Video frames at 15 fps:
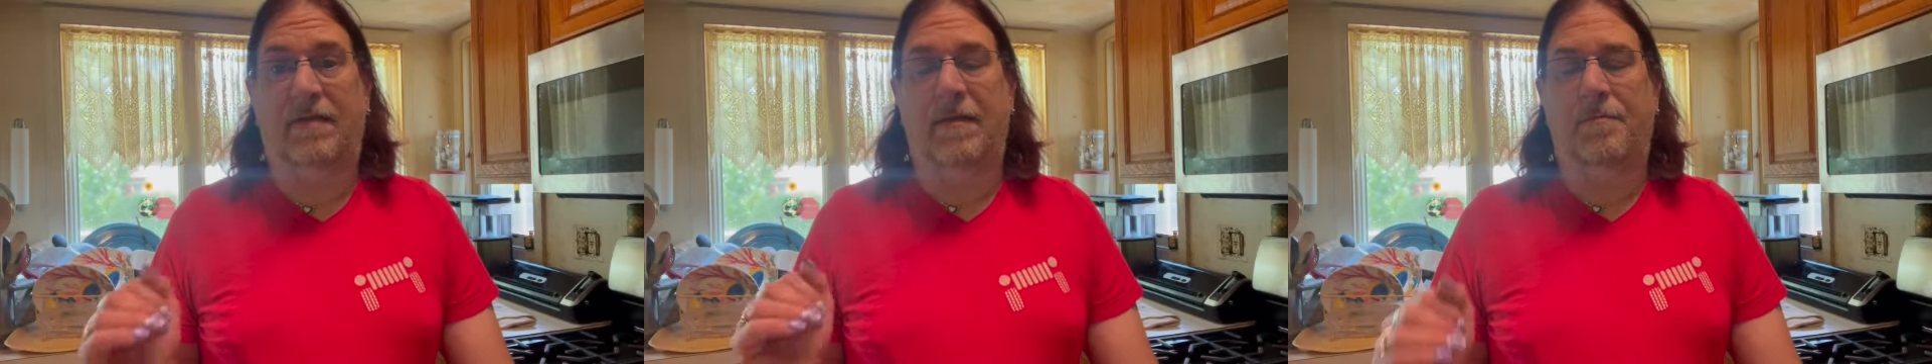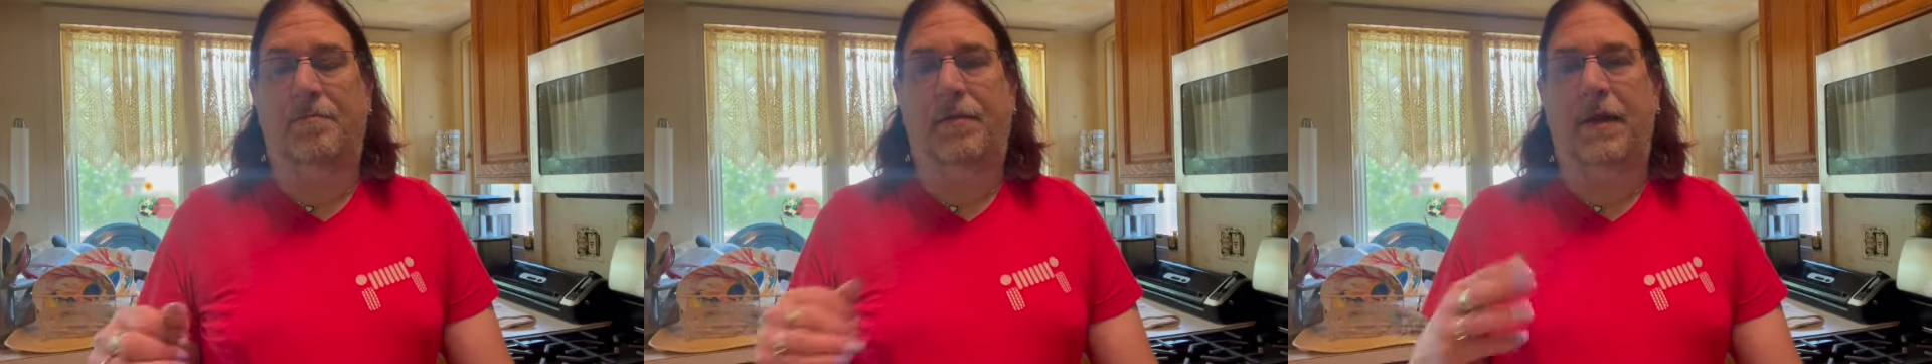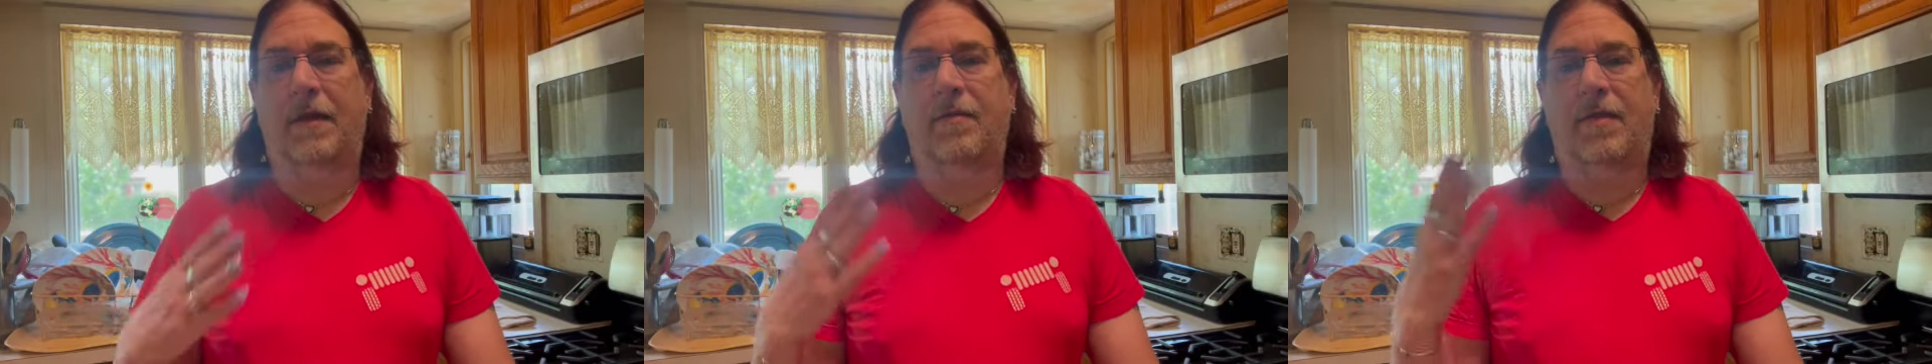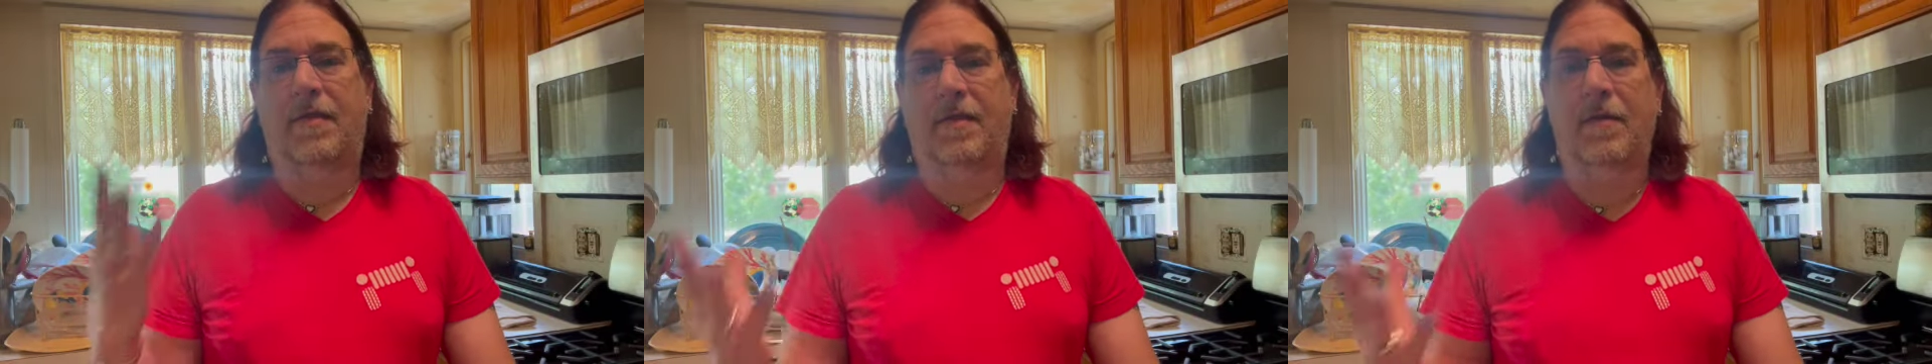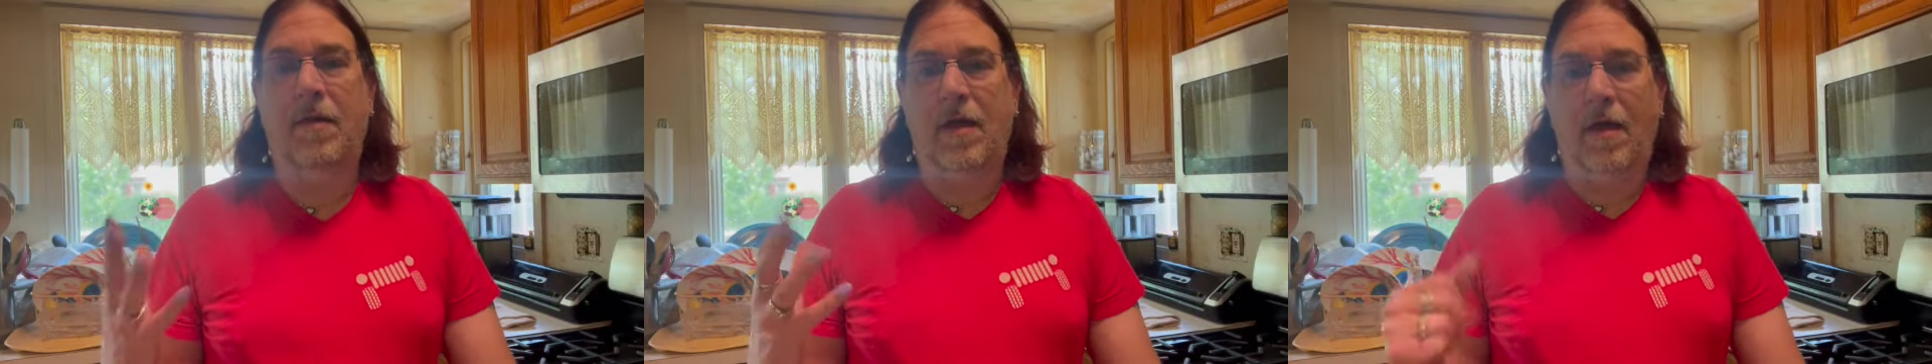
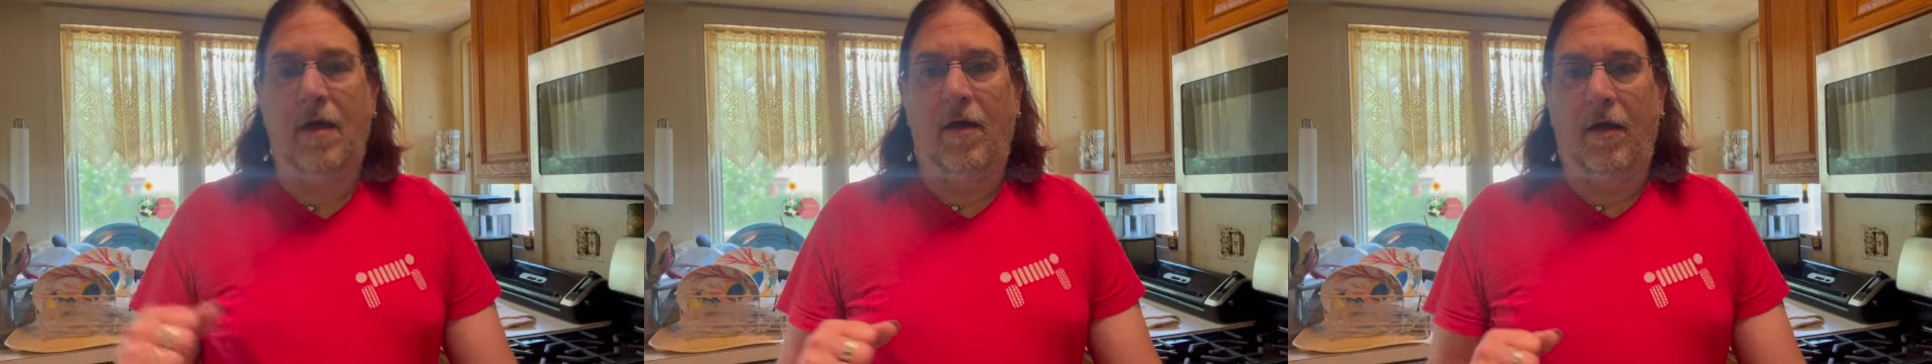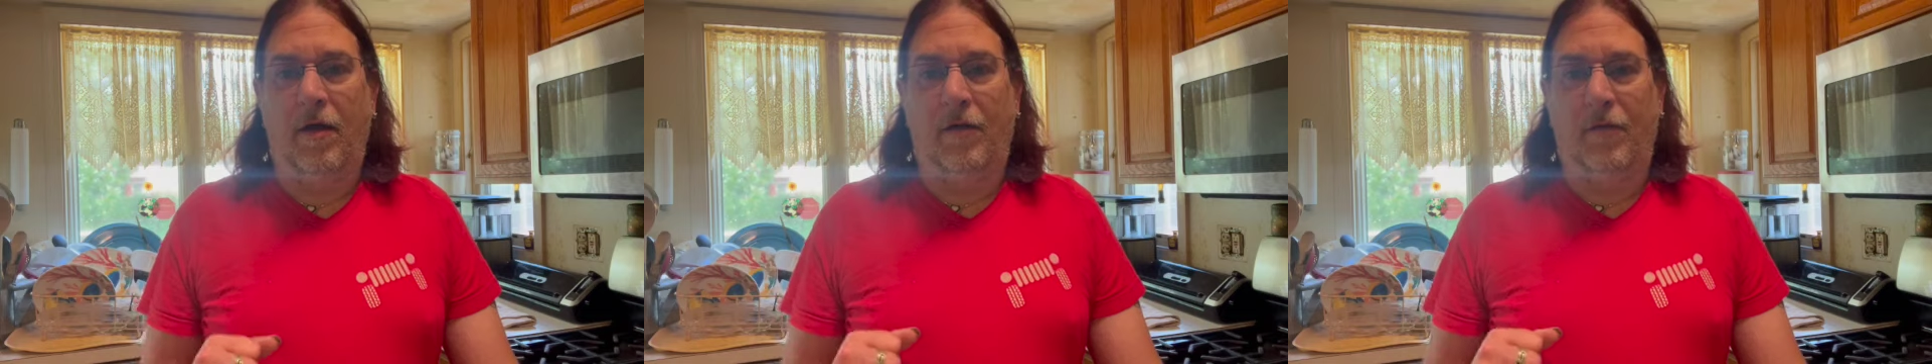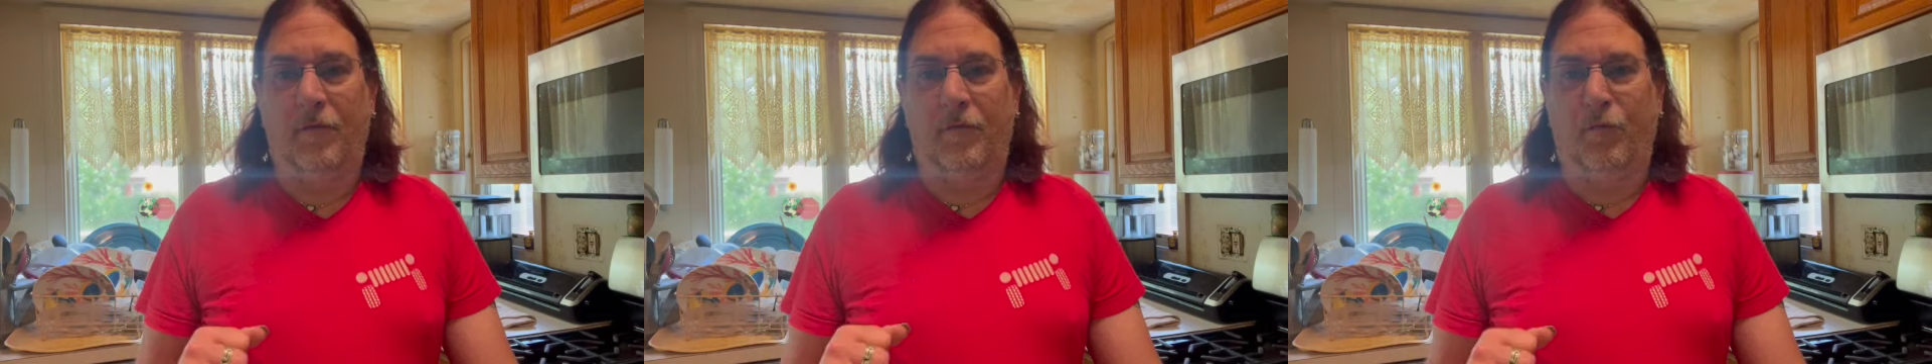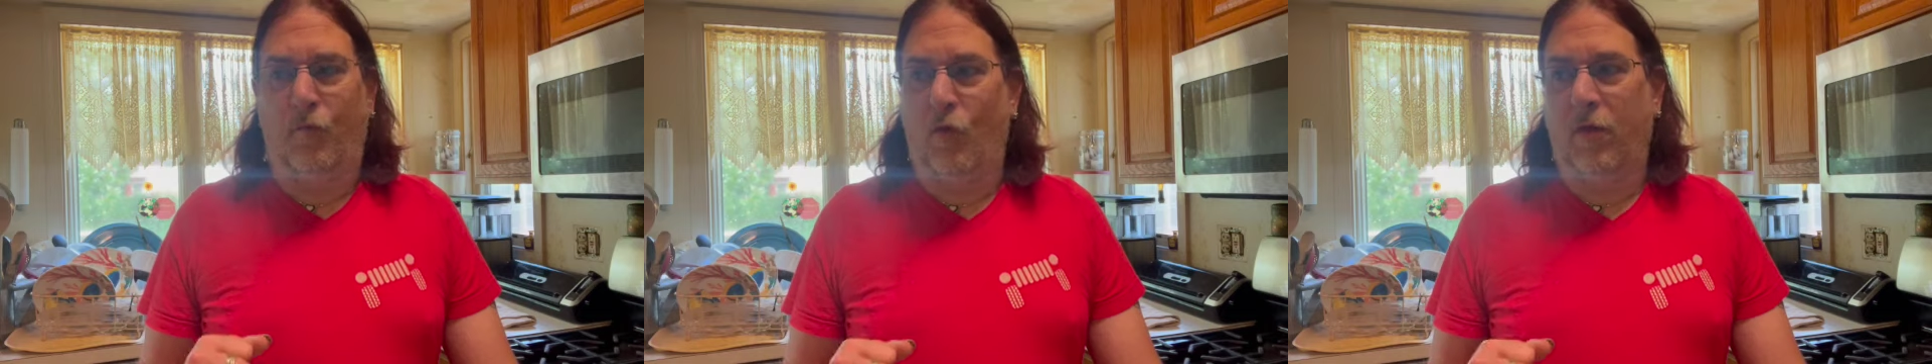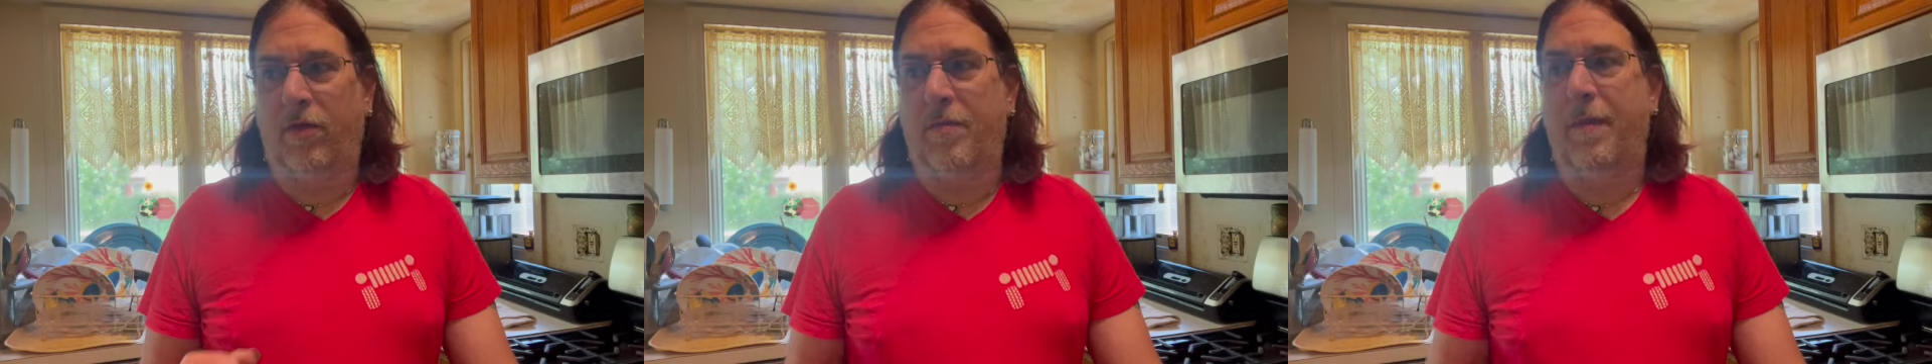dumplings
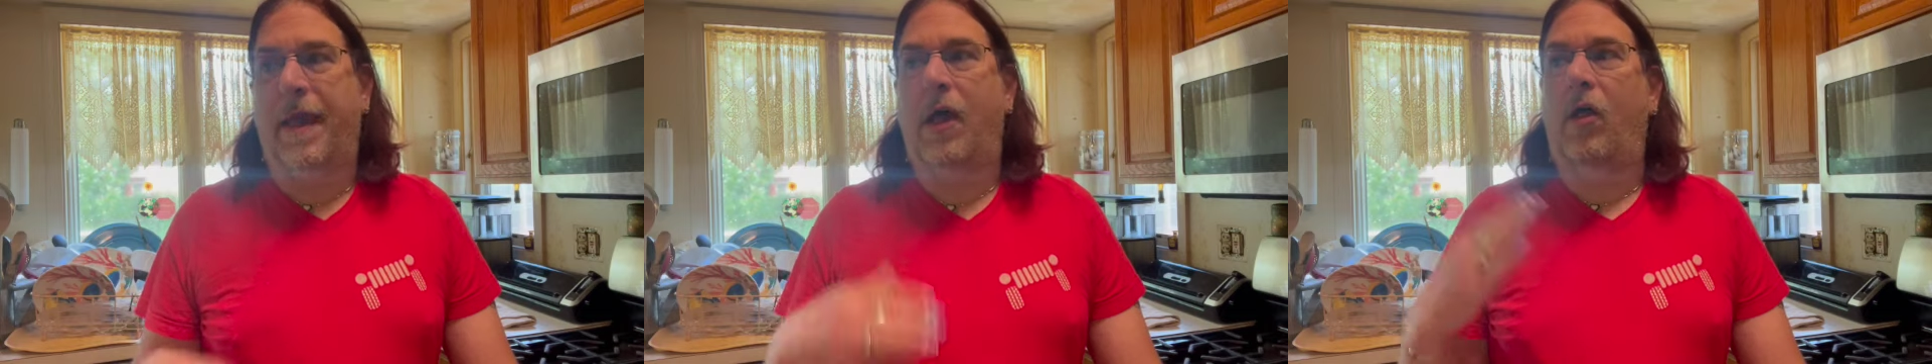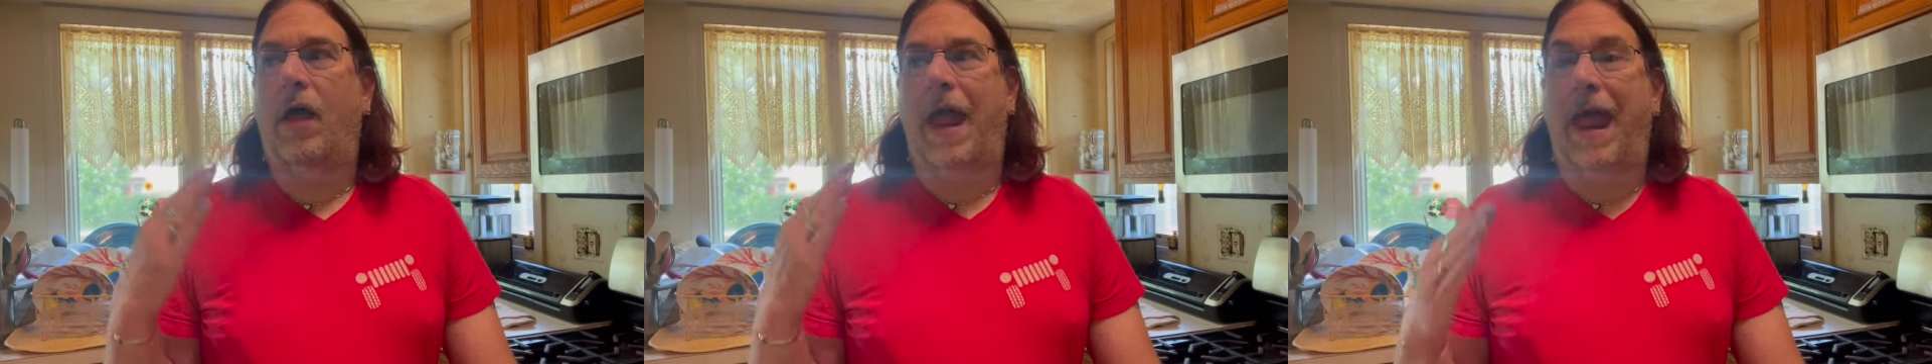for the meal.